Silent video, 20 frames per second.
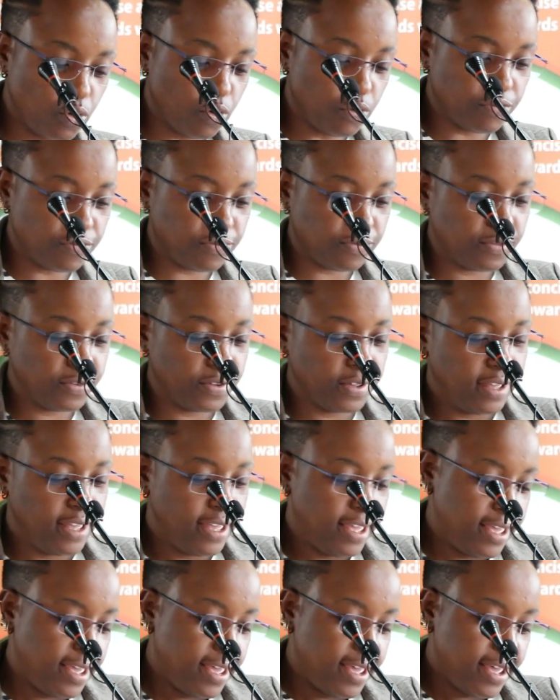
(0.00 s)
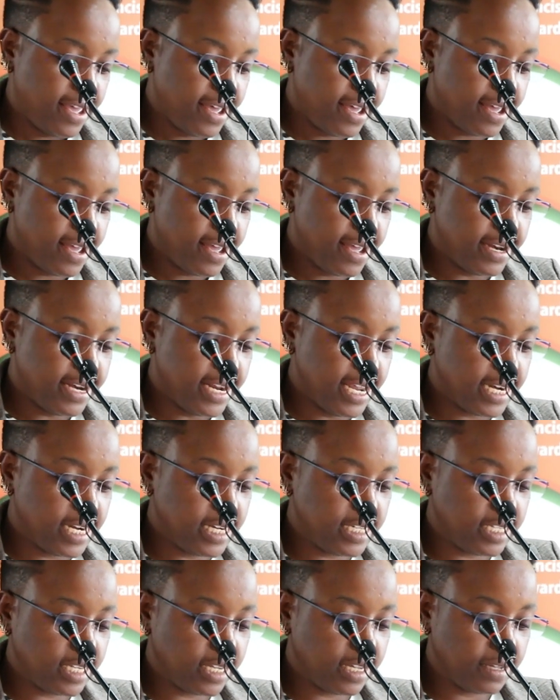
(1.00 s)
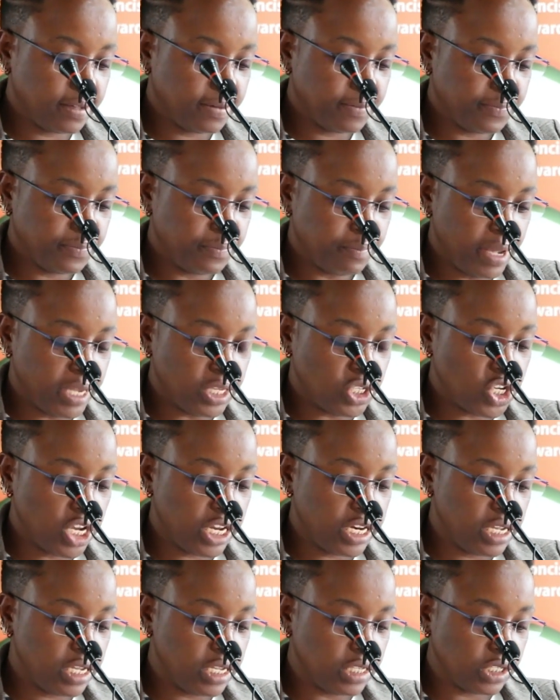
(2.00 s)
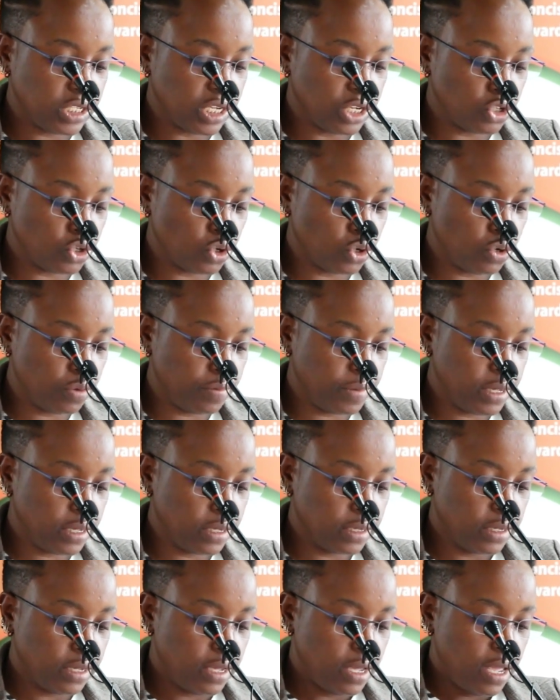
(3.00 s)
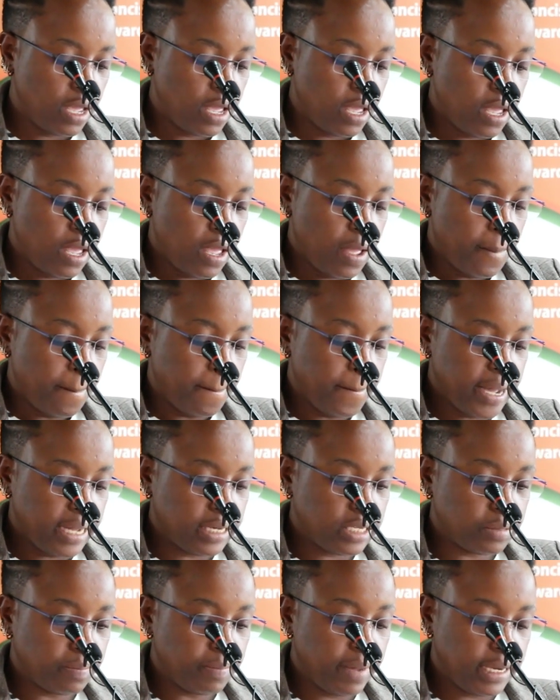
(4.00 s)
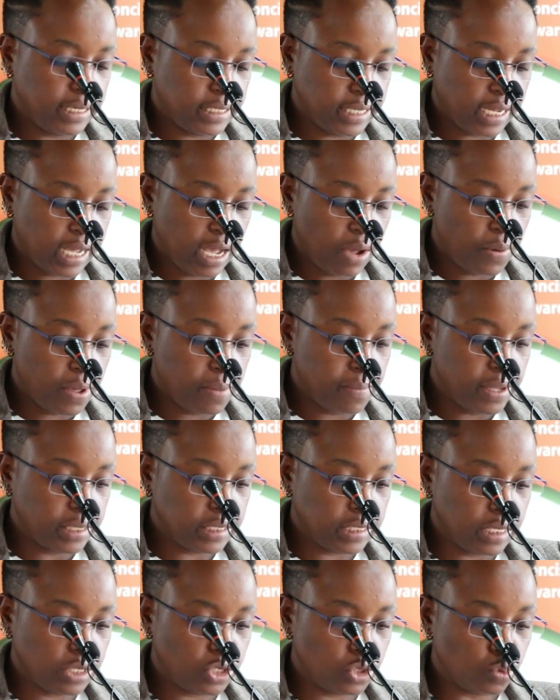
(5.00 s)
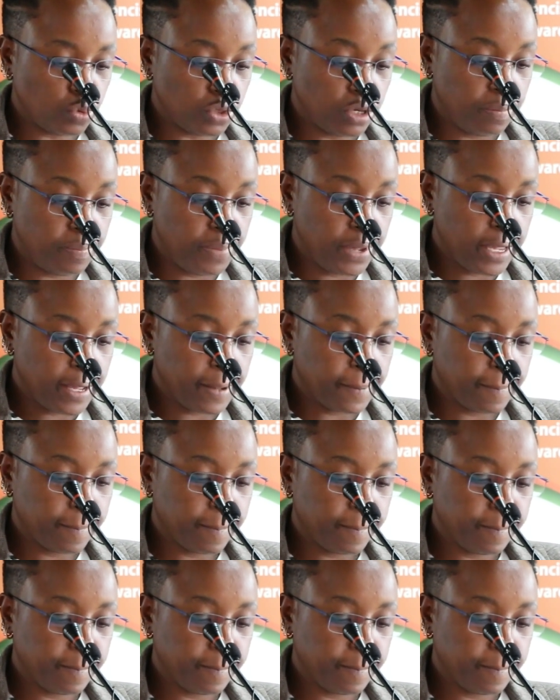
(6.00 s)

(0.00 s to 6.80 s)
of narrating my journey in Centonomy. But my takeaway message would be,